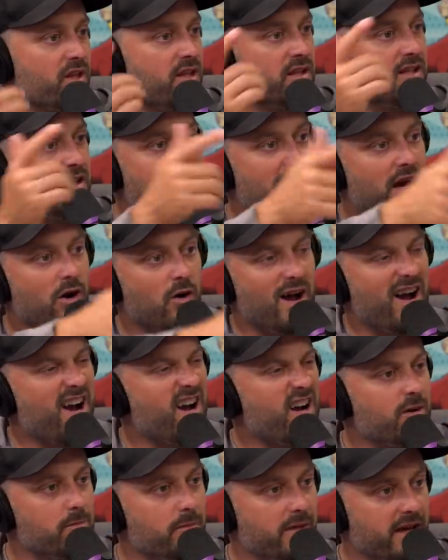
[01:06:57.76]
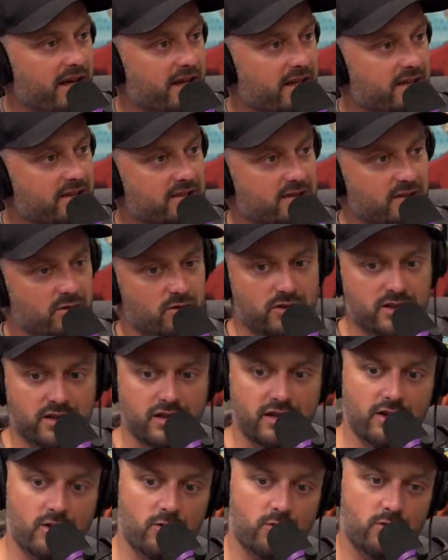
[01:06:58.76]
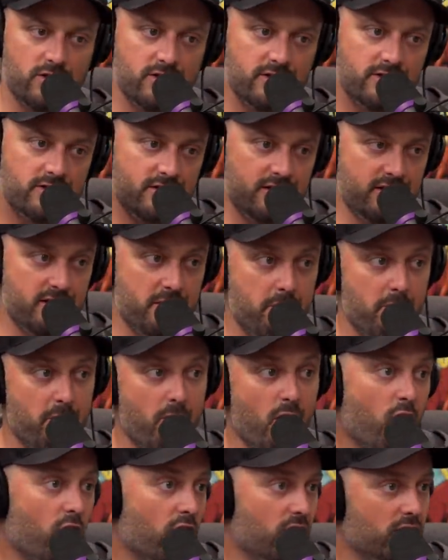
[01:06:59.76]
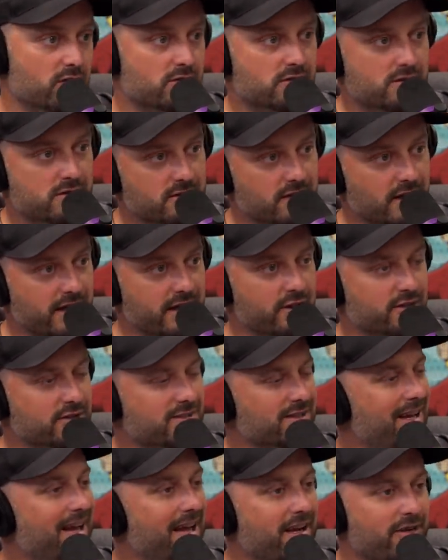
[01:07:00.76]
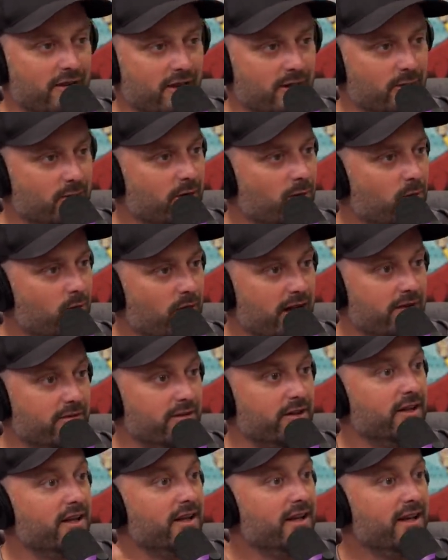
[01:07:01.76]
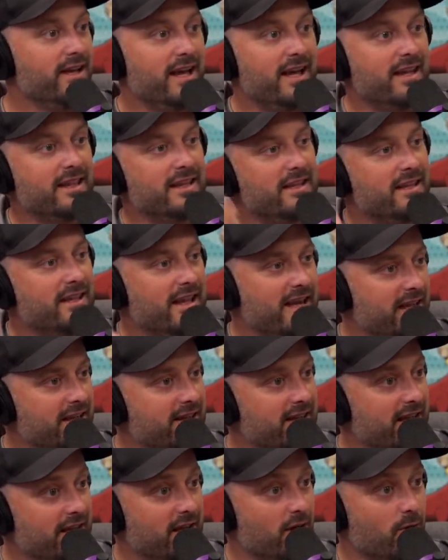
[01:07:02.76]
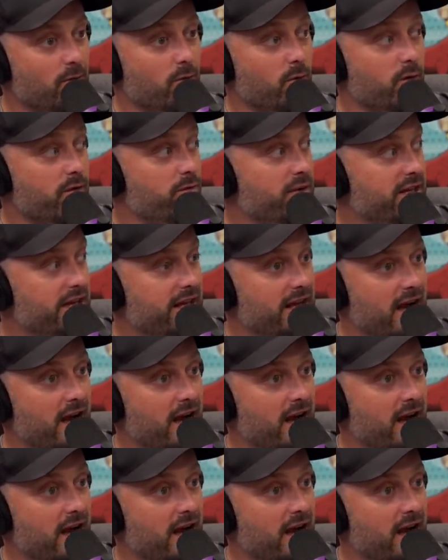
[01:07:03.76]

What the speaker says: now Iron Man is going to go to Mars. Like, or I don't know, like whatever. And then they go, well, what if we get